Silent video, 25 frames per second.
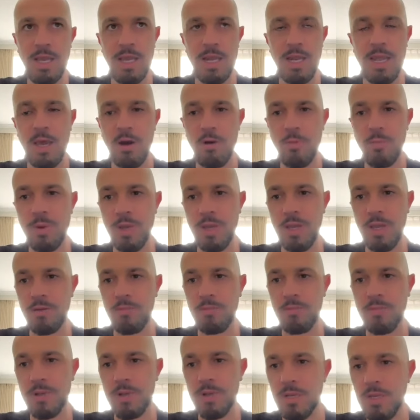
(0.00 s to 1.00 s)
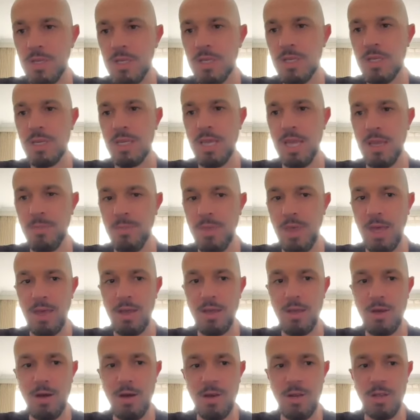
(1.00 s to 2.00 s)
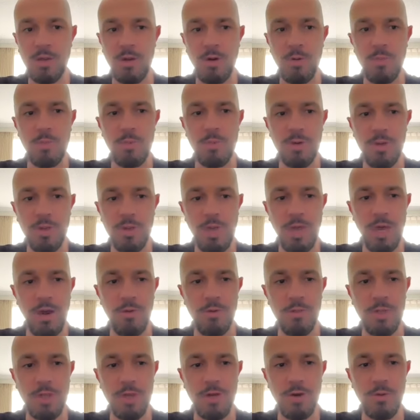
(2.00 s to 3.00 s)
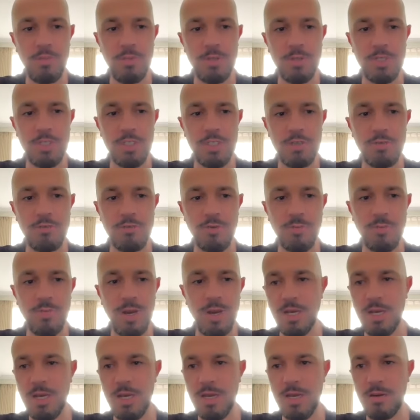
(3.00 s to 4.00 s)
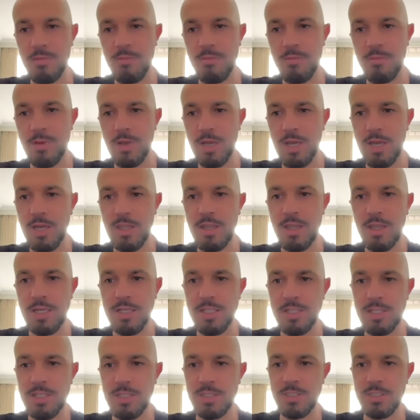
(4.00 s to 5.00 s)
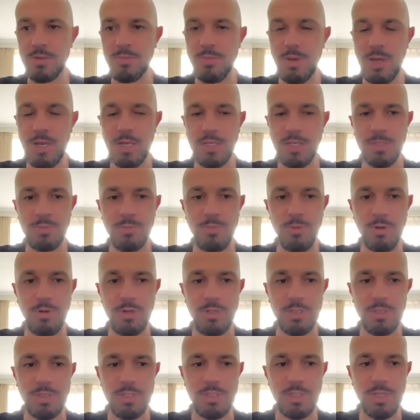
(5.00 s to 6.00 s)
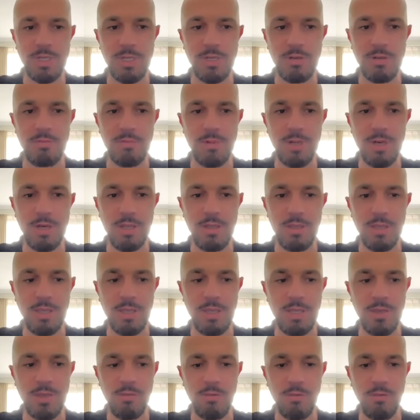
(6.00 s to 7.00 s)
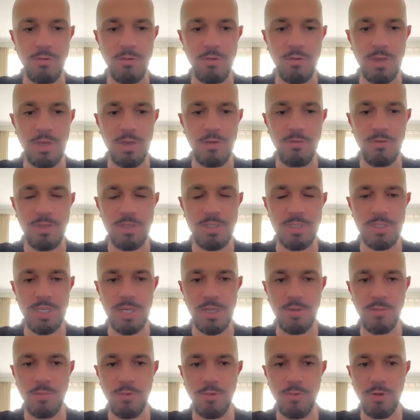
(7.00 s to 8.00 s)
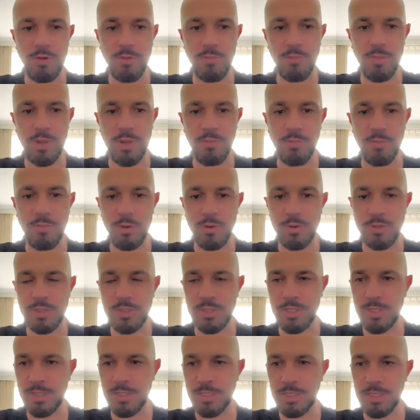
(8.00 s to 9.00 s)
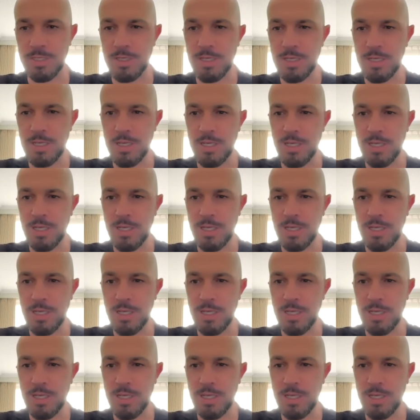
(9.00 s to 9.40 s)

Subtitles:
helping keep that kind of healthy competition for players in that centre back spots. And I think it will give the team a real big boost. And